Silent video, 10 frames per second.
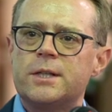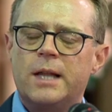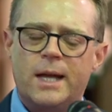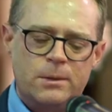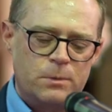in
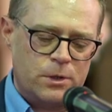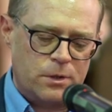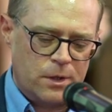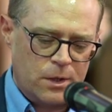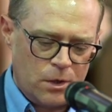line with
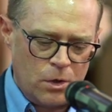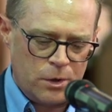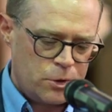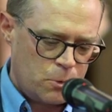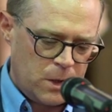
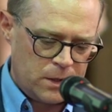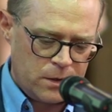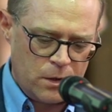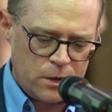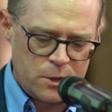God's will
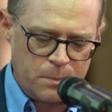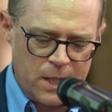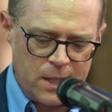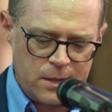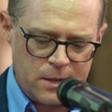and God's
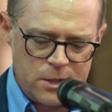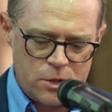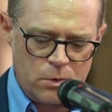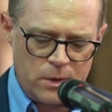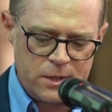plan and
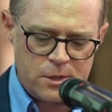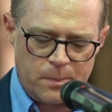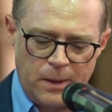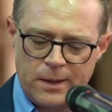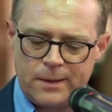His Holy
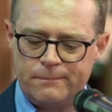Spirit.